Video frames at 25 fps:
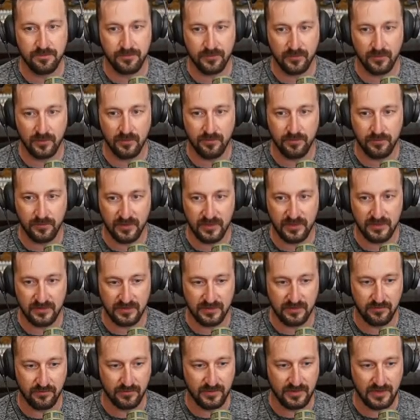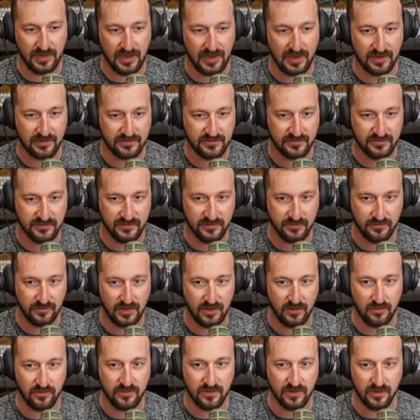appropriately react to
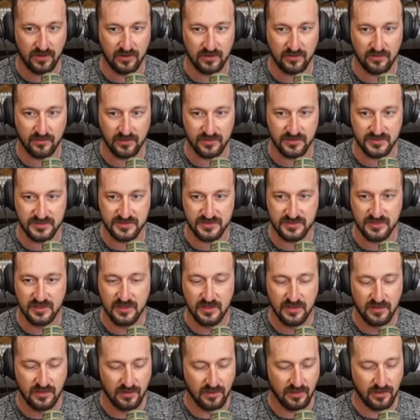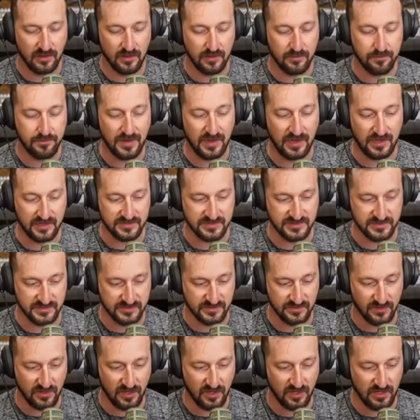how Congress
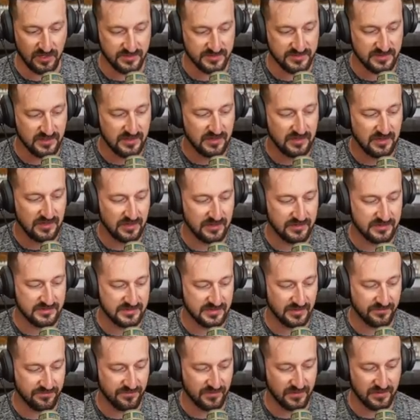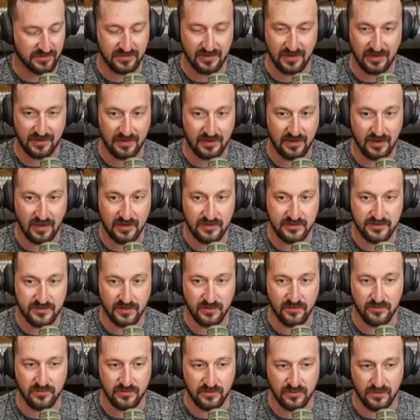passes laws and stuff like that. I
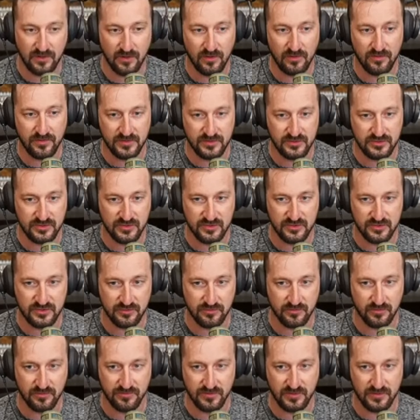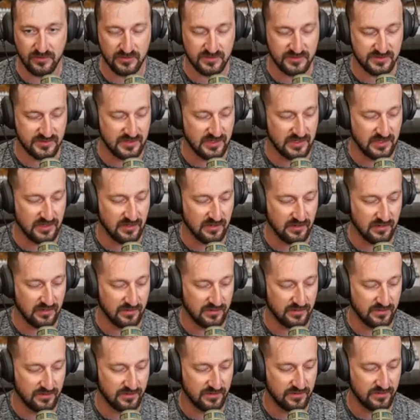don't know that judicial review is
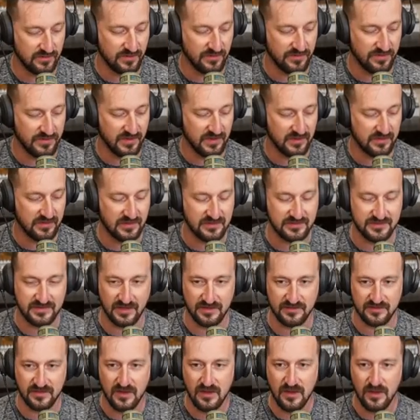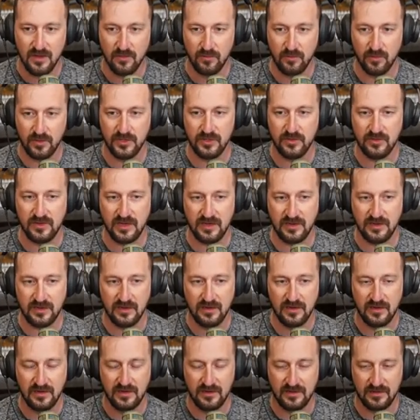the thing that says, well, you
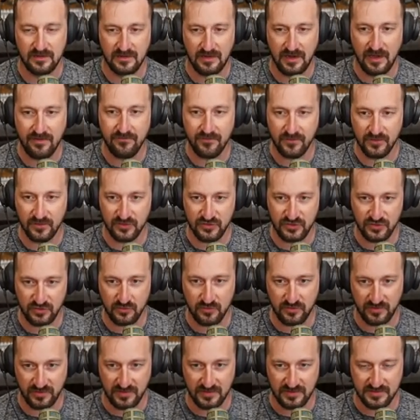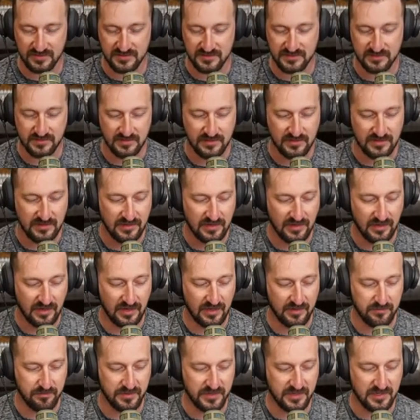can never do this.
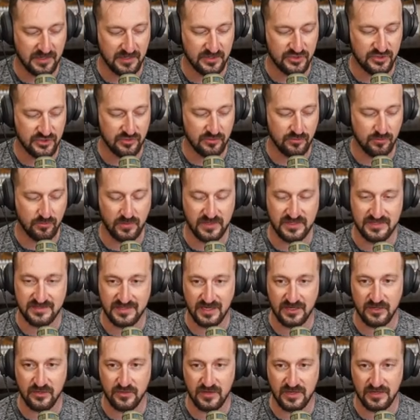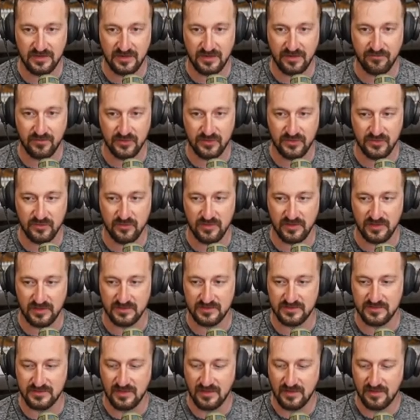And because we said you can never do
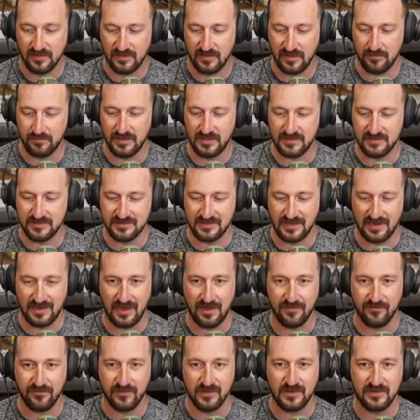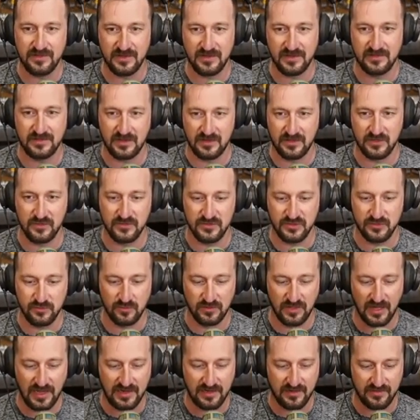this, that means that everything that you
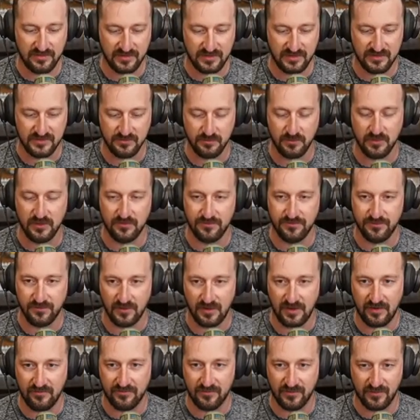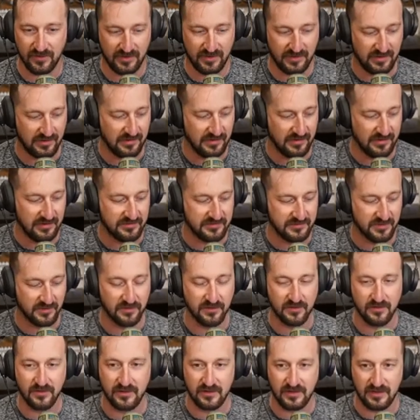do like this will forever in
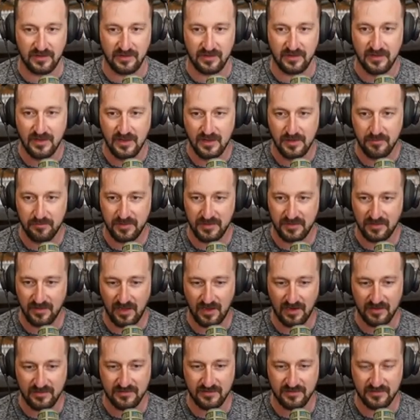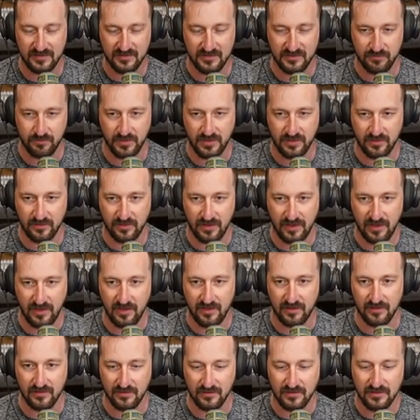eternity be locked in this weird
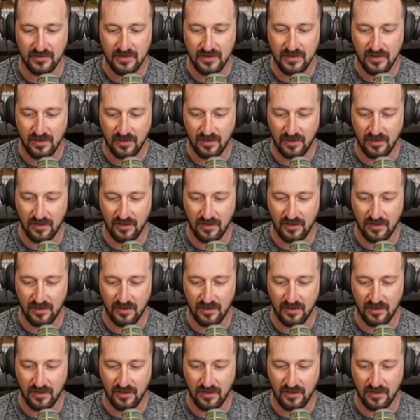hell